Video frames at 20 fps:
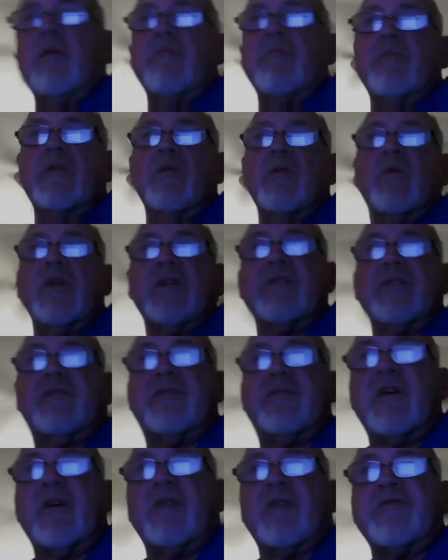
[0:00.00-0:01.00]
um, you want
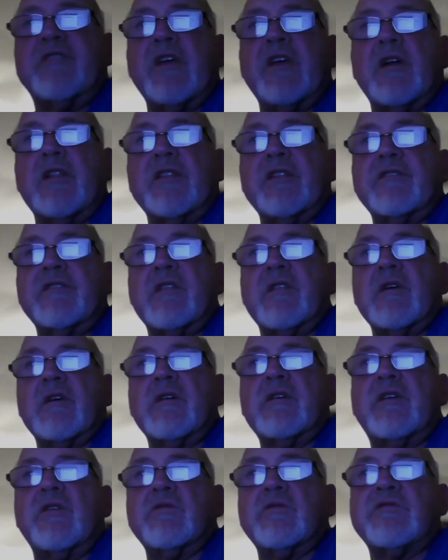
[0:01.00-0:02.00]
to dovetail into
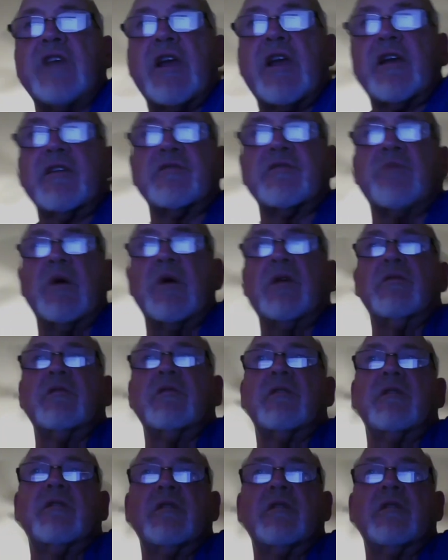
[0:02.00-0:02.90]
the Cusack as well?